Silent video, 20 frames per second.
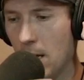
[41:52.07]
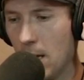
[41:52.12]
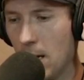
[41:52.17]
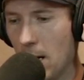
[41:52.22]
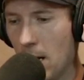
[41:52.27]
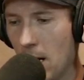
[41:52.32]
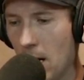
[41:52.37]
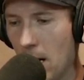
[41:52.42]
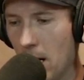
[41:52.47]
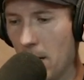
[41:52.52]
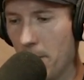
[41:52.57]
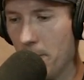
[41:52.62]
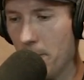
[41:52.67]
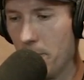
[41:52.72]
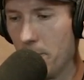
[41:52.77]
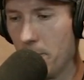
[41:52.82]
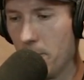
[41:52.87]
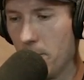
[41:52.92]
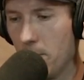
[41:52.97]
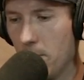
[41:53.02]
Um,
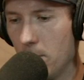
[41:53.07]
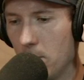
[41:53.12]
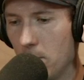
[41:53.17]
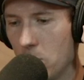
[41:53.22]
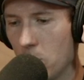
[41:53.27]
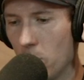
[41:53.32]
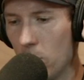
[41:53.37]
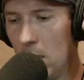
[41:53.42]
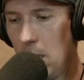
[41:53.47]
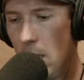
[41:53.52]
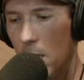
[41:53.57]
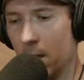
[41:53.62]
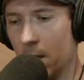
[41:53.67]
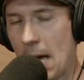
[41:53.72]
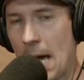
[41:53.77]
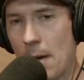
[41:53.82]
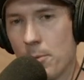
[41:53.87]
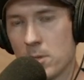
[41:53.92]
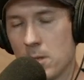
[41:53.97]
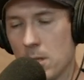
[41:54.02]
so he
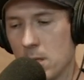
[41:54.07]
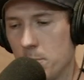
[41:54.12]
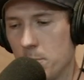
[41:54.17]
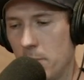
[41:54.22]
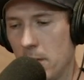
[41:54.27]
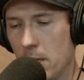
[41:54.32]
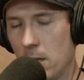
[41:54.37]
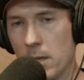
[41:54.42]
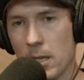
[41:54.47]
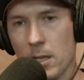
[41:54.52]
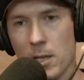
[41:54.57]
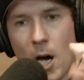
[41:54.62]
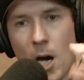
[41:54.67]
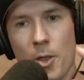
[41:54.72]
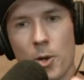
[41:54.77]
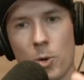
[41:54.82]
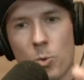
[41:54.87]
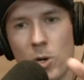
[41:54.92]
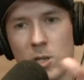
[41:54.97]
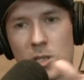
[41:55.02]
that was his big thing. The
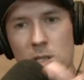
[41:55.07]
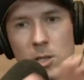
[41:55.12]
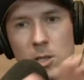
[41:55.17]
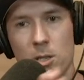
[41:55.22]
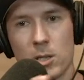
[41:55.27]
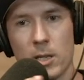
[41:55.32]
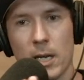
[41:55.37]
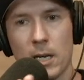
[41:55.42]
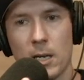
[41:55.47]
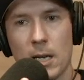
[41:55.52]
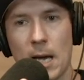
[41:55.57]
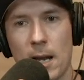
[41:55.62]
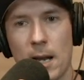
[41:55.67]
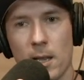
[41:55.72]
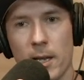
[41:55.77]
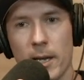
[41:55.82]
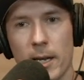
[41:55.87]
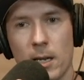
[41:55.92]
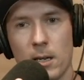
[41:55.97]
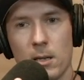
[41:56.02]
other ones looked like kind
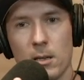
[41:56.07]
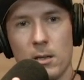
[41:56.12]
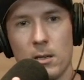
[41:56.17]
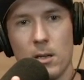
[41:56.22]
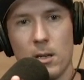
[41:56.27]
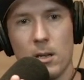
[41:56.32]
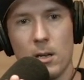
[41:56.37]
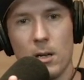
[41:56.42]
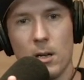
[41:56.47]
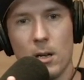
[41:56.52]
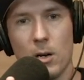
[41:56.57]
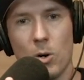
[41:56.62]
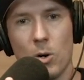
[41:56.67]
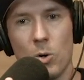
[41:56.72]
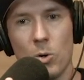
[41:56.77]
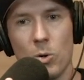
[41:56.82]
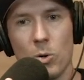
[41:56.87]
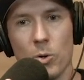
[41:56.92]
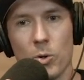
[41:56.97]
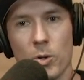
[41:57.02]
of like
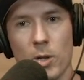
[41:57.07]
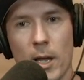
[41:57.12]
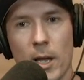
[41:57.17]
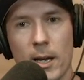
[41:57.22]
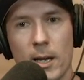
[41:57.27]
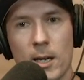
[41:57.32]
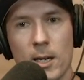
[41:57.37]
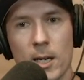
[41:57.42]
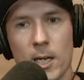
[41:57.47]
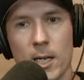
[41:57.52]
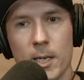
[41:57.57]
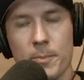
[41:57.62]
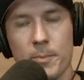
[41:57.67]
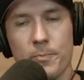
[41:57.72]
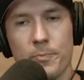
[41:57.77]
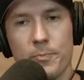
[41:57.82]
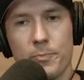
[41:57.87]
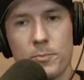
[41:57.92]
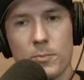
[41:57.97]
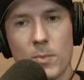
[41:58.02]
old like
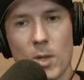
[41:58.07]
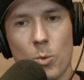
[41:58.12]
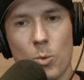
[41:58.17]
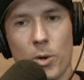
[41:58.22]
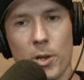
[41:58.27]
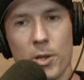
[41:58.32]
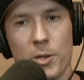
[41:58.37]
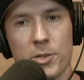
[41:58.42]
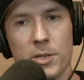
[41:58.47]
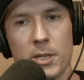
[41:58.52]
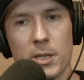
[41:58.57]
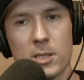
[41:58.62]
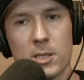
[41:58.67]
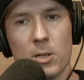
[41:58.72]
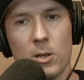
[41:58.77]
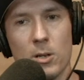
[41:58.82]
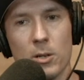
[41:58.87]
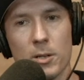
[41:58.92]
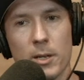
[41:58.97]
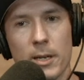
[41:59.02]
um what are those things
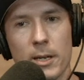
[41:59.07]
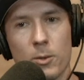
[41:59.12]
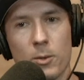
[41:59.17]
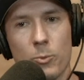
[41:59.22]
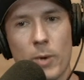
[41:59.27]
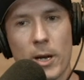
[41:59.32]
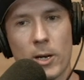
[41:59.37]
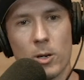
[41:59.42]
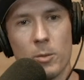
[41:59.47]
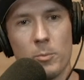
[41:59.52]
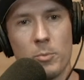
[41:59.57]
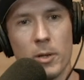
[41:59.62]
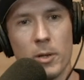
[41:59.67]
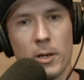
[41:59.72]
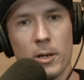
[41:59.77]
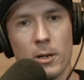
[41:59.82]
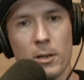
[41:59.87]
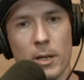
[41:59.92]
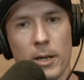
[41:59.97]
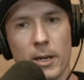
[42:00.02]
called like record
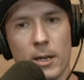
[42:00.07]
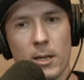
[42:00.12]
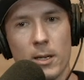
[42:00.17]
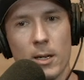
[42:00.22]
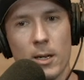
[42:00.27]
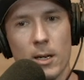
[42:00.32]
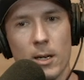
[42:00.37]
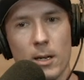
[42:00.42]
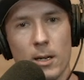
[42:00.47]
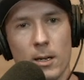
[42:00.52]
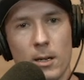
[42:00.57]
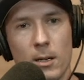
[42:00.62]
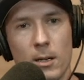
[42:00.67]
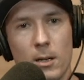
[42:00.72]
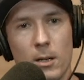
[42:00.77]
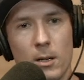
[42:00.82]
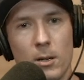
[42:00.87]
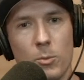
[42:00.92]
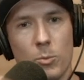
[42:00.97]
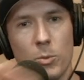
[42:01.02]
player like uh
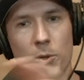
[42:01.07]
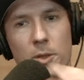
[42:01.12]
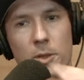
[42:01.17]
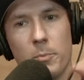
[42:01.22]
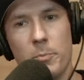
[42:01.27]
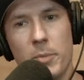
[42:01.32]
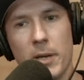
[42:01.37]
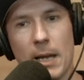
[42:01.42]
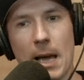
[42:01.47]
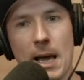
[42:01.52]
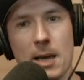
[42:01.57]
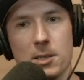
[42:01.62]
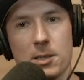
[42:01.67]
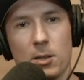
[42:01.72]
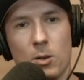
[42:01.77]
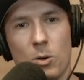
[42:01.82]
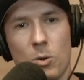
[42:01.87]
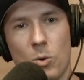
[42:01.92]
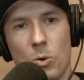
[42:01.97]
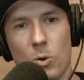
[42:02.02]
with the big ass
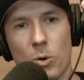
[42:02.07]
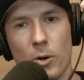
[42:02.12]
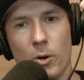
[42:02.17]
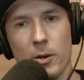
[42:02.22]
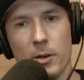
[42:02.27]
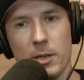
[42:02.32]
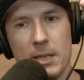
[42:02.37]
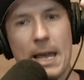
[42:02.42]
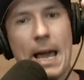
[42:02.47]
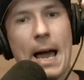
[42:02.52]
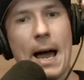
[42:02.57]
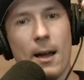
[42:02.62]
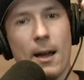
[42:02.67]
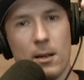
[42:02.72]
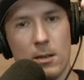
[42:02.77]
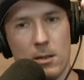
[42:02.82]
horn. Yeah,